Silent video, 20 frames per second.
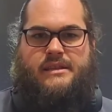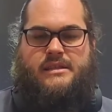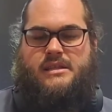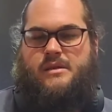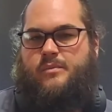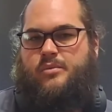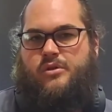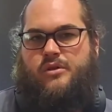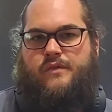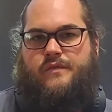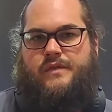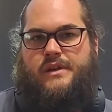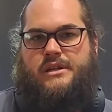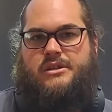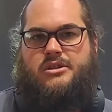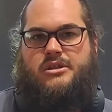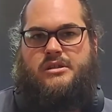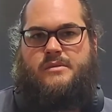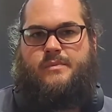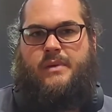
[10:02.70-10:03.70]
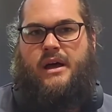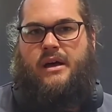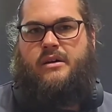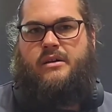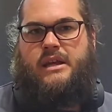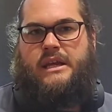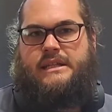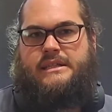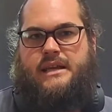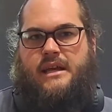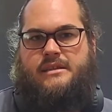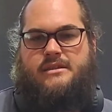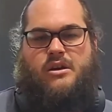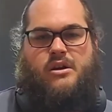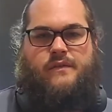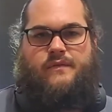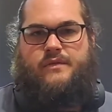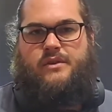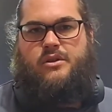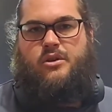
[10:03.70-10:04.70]
the support features, but it does
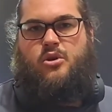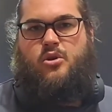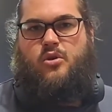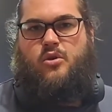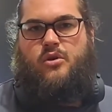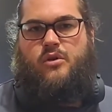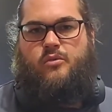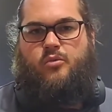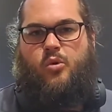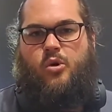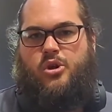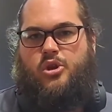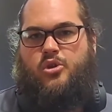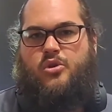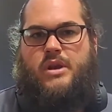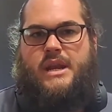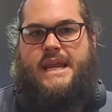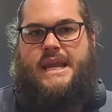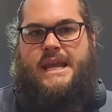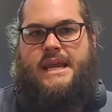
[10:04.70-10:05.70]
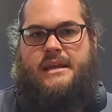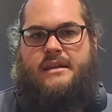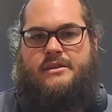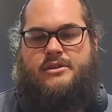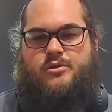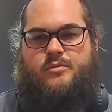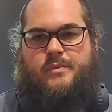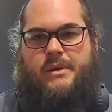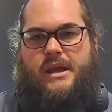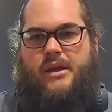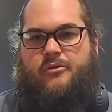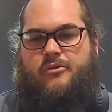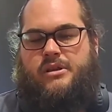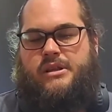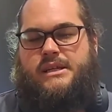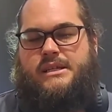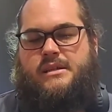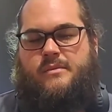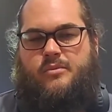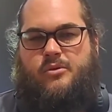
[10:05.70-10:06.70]
offer you what you need to be a really
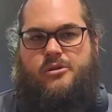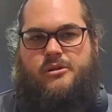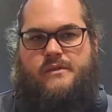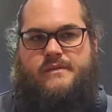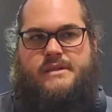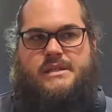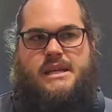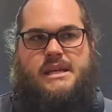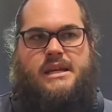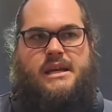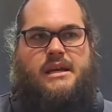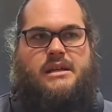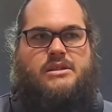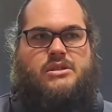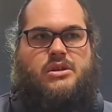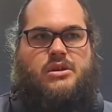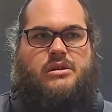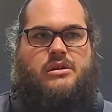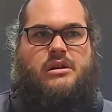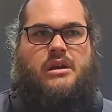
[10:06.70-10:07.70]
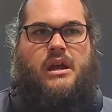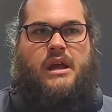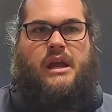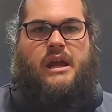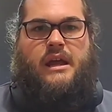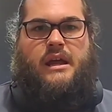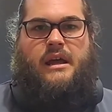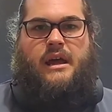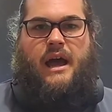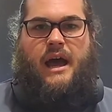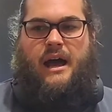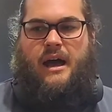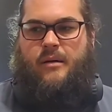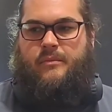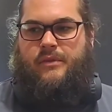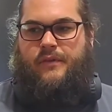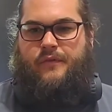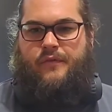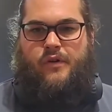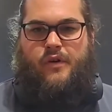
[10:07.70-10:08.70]
supportive sneaker. So
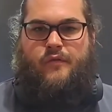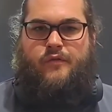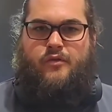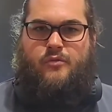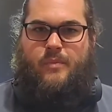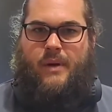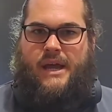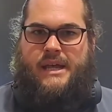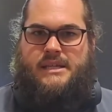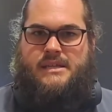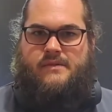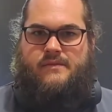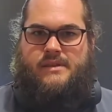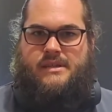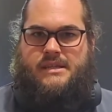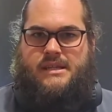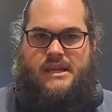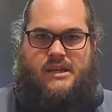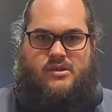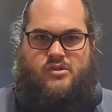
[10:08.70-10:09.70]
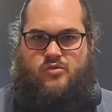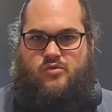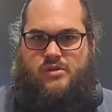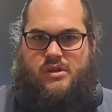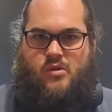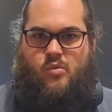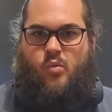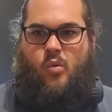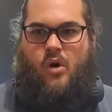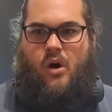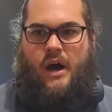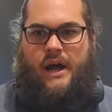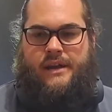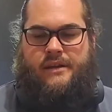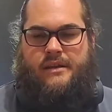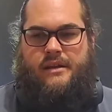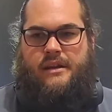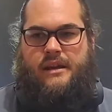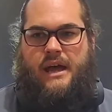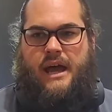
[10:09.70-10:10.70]
the 4-foot base of the sneaker is really wide
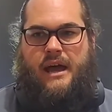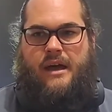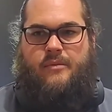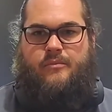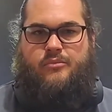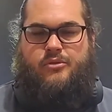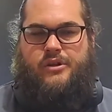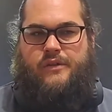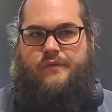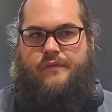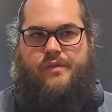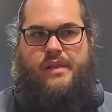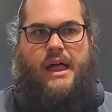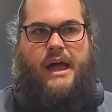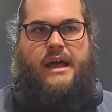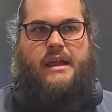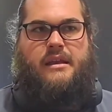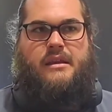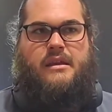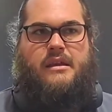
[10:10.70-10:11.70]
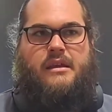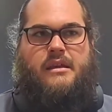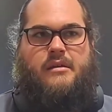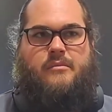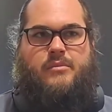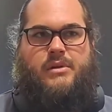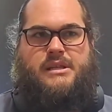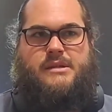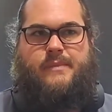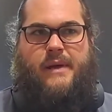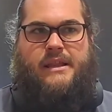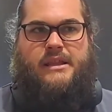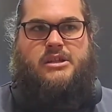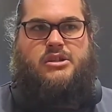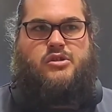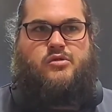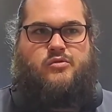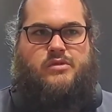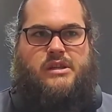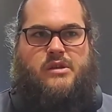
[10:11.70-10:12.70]
and pretty flat, but it's mainly
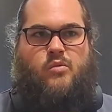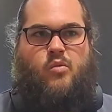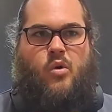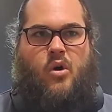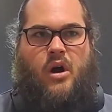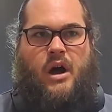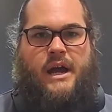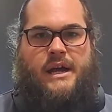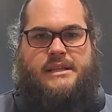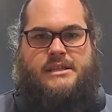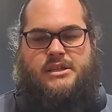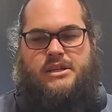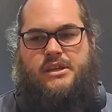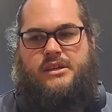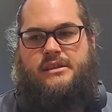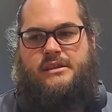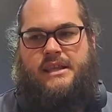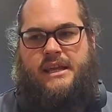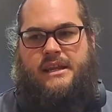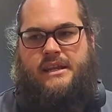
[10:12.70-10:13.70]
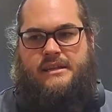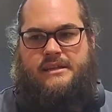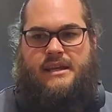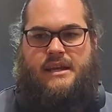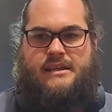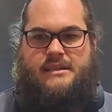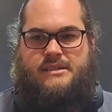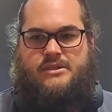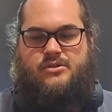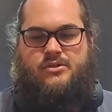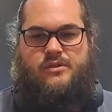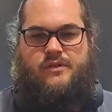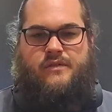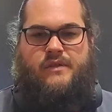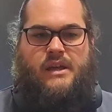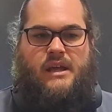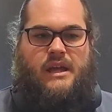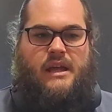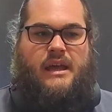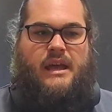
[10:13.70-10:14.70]
just really wide. So then it does sort
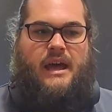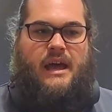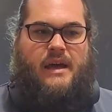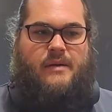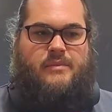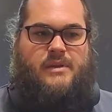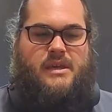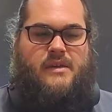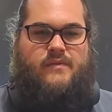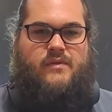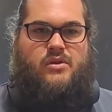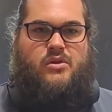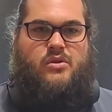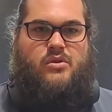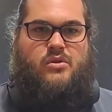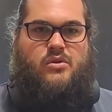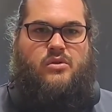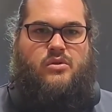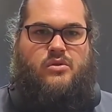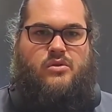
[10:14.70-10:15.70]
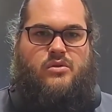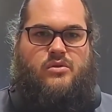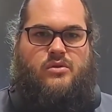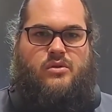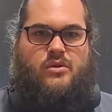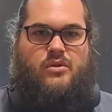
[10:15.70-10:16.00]
of give you